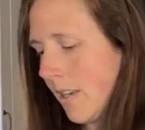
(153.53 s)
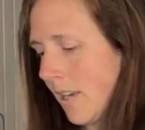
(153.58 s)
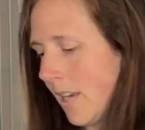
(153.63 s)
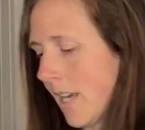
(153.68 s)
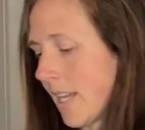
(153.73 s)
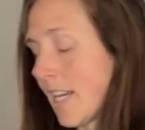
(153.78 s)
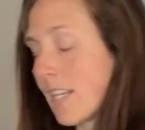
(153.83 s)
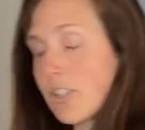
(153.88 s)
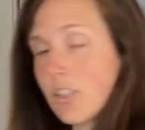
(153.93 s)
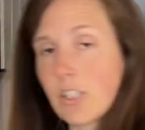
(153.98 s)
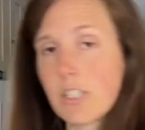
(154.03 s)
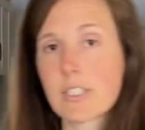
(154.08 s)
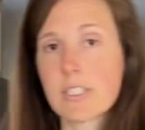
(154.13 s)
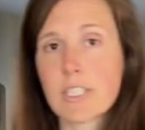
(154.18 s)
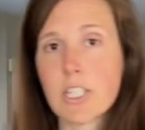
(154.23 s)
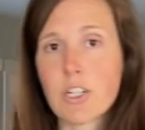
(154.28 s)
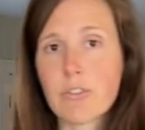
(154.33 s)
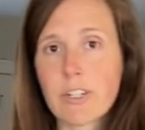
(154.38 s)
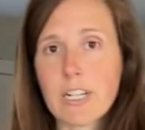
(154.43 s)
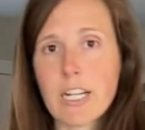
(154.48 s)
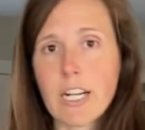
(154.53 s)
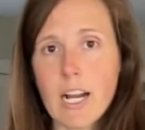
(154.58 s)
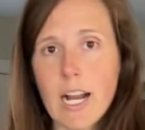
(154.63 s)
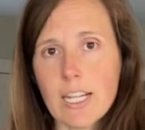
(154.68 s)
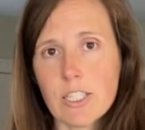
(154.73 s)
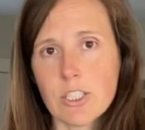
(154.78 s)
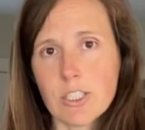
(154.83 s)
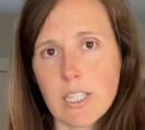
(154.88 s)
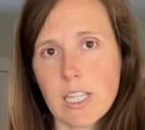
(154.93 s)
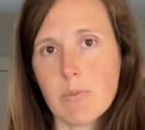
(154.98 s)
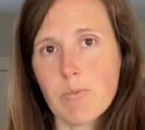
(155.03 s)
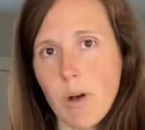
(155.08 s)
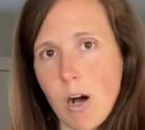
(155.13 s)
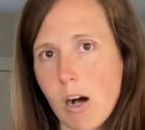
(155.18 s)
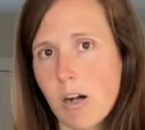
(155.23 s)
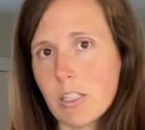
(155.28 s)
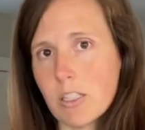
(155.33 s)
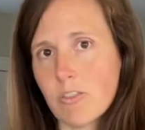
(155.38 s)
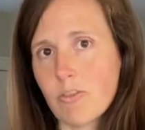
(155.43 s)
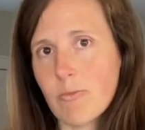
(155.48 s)
And as you can see over here, I just keep
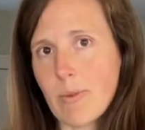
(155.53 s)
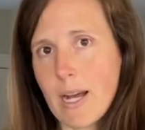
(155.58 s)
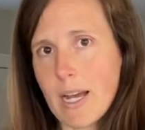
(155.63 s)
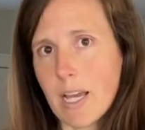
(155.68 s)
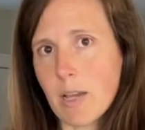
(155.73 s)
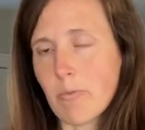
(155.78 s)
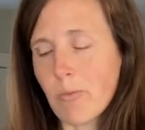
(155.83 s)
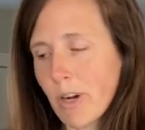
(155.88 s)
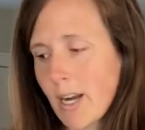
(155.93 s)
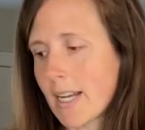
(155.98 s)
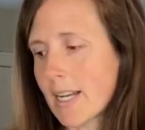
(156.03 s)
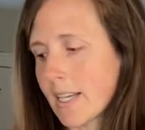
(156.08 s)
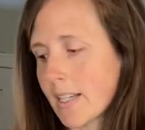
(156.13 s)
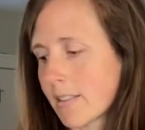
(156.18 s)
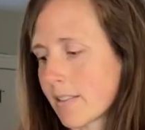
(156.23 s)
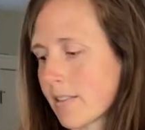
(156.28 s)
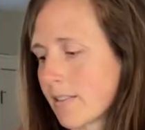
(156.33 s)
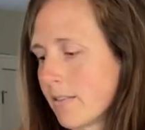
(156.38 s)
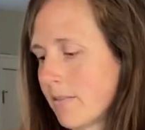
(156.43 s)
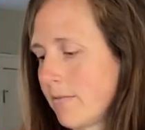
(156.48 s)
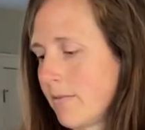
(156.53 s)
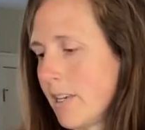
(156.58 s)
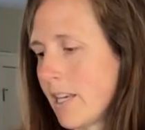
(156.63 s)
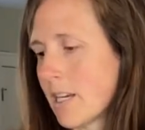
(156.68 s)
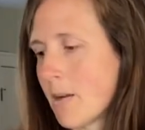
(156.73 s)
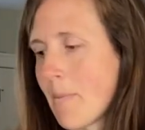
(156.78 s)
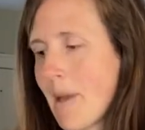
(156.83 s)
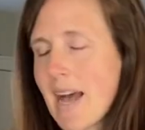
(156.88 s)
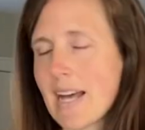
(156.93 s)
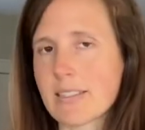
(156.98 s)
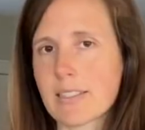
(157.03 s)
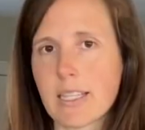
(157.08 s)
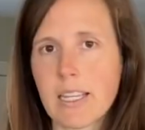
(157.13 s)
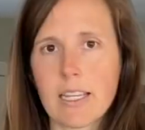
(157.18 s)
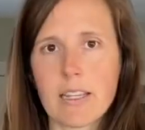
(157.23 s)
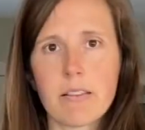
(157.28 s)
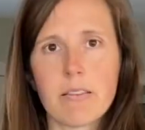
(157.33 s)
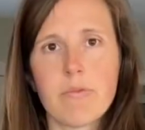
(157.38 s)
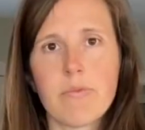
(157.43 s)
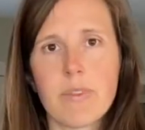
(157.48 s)
all of my products in a
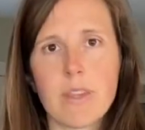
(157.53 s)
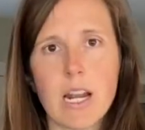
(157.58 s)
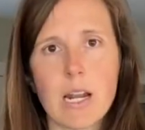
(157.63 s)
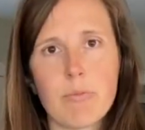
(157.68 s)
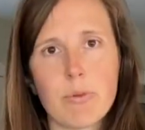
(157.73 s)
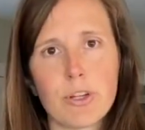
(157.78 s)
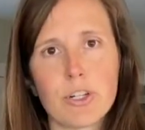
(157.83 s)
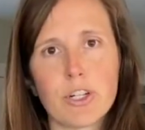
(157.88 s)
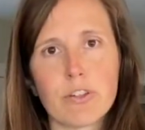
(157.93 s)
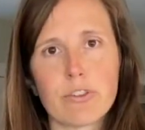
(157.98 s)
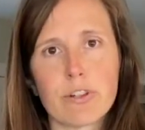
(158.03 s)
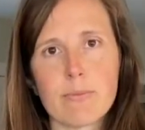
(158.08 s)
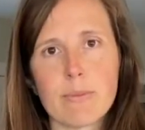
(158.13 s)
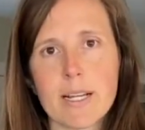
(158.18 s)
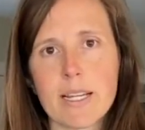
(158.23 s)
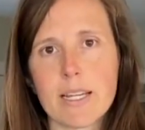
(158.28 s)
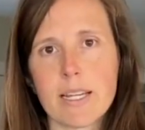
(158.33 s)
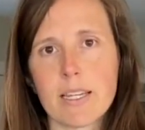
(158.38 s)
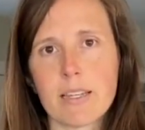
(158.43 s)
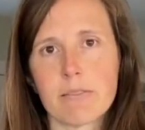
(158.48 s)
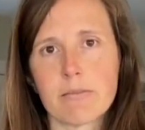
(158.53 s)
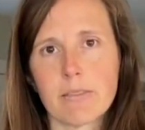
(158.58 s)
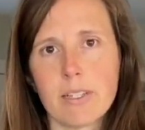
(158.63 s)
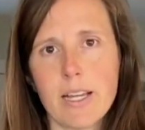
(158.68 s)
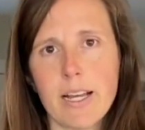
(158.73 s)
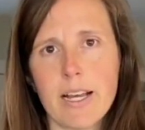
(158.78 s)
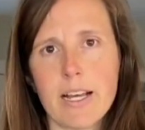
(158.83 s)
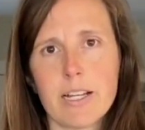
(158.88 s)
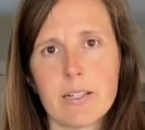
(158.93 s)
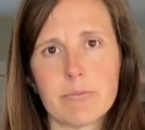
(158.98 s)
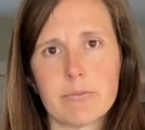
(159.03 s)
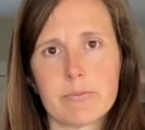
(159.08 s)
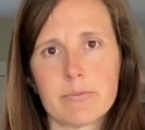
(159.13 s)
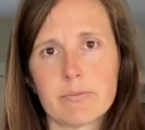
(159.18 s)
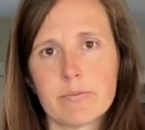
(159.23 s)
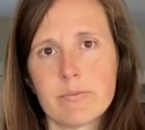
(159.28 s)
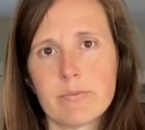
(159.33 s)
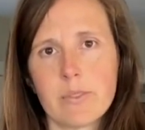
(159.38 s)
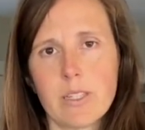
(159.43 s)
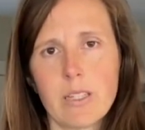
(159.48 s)
basket that I put over my, um,
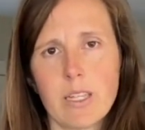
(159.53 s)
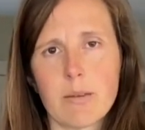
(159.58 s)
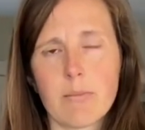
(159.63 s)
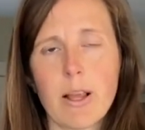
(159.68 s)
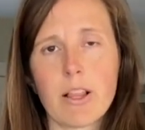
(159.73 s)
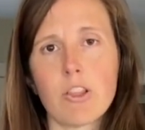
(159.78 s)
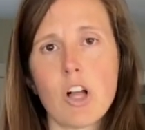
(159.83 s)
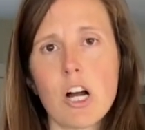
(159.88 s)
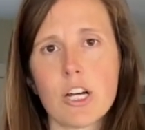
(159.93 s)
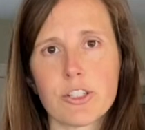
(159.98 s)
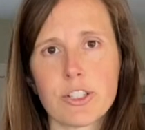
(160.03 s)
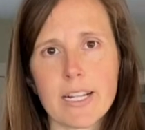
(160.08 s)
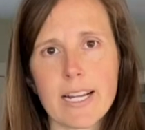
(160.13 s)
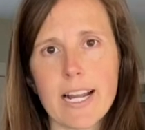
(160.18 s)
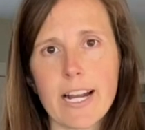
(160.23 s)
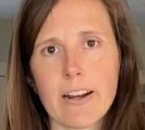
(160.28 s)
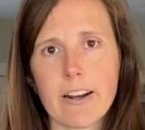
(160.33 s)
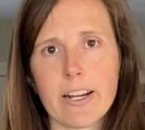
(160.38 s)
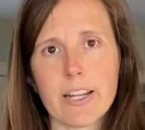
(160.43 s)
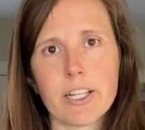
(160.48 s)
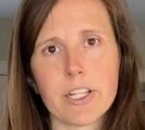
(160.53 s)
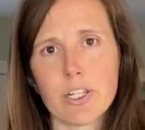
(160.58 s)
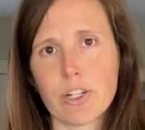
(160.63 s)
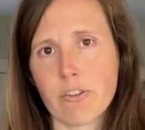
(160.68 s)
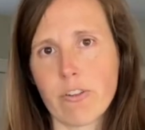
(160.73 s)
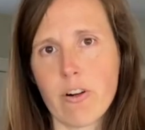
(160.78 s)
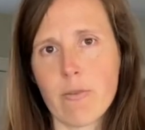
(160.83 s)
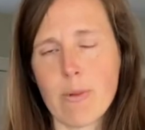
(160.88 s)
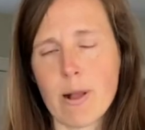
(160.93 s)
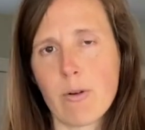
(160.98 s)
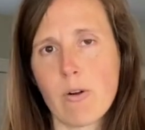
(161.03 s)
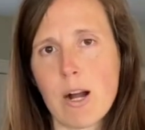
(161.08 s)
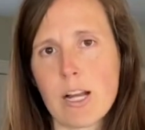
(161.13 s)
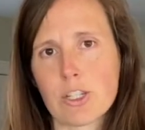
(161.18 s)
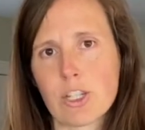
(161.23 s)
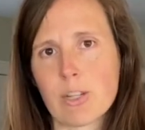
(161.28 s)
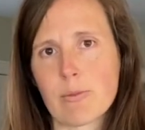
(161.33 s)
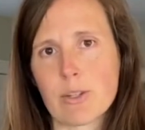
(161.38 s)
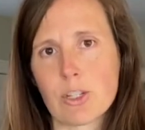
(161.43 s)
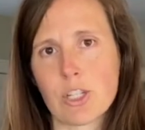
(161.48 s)
in my laundry area over my
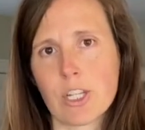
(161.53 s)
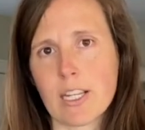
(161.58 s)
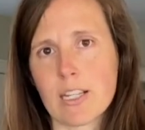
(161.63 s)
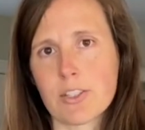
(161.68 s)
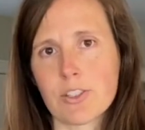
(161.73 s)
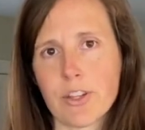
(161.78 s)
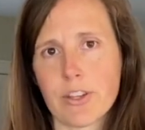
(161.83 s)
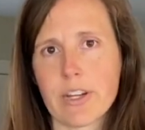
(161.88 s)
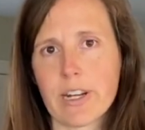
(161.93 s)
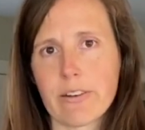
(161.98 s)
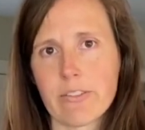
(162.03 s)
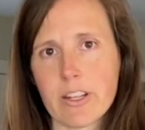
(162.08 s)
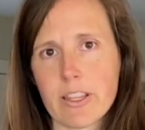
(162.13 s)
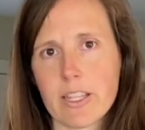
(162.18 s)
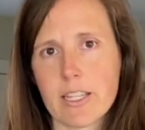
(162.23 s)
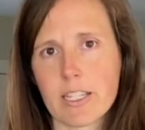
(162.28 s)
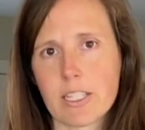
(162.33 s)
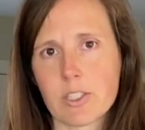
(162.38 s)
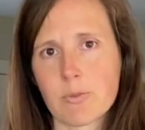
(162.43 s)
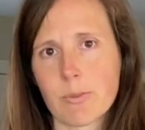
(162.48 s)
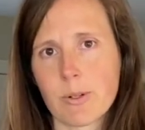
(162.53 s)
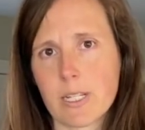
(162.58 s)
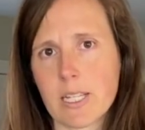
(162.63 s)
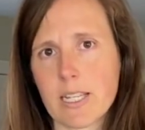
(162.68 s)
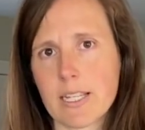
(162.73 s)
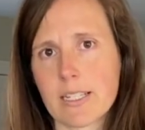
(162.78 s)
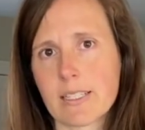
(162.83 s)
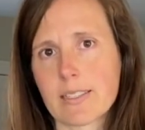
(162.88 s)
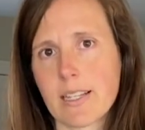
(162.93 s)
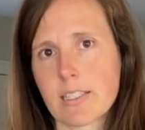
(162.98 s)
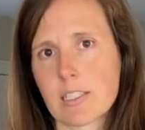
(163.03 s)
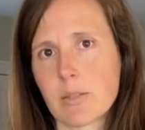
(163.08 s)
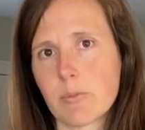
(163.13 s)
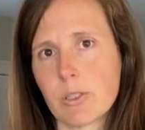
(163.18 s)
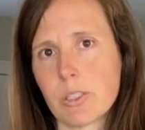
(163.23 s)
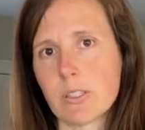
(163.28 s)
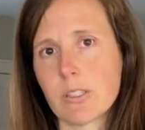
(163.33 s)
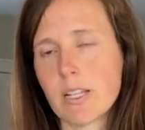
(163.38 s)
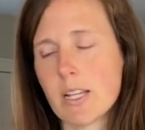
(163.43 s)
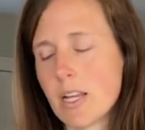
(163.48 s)
washing machine so that everything is pretty
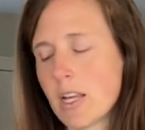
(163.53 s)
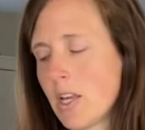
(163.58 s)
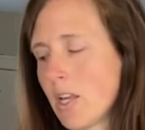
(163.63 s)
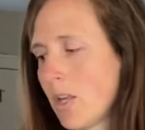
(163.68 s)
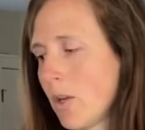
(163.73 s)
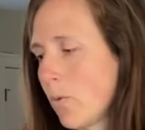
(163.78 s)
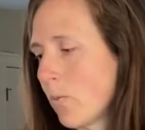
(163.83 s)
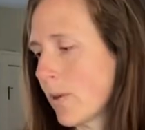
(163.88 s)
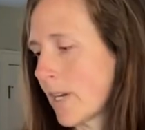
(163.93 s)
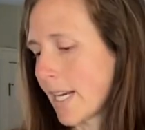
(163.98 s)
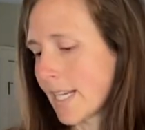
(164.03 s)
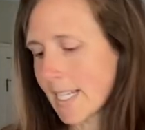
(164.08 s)
accessible when I